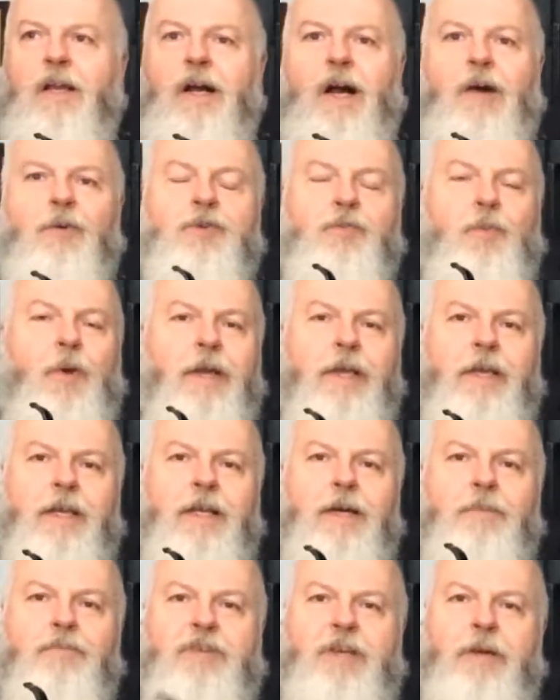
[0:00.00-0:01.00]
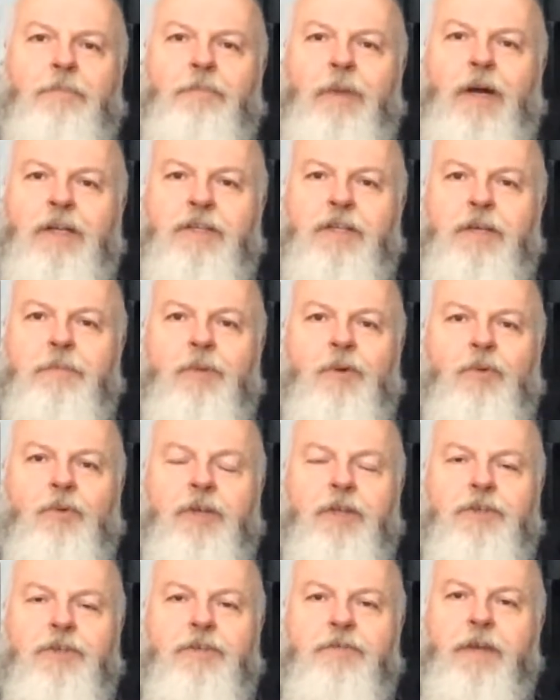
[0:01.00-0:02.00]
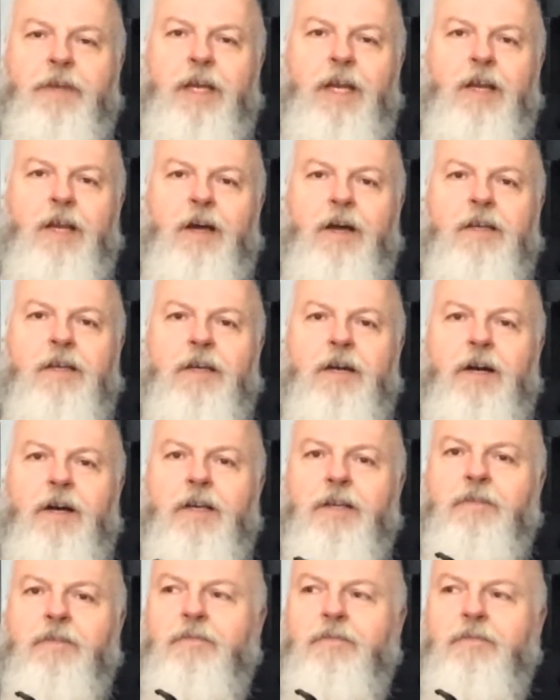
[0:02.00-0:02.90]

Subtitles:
I was waking up some Monday mornings feeling like I'd